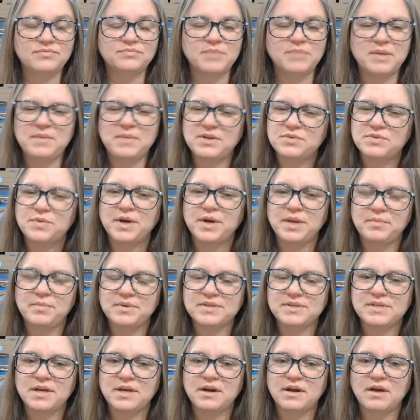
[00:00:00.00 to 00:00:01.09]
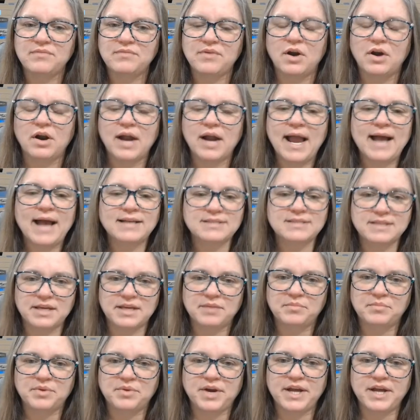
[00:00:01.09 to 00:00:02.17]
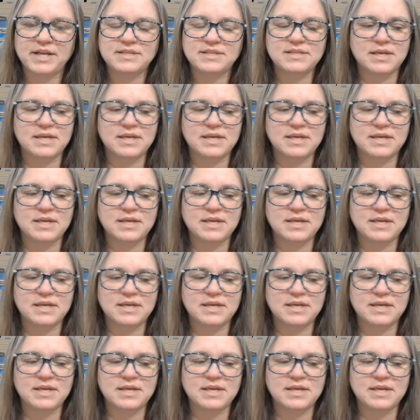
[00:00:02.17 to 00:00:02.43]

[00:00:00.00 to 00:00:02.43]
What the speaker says: maybe 20% off our asking price.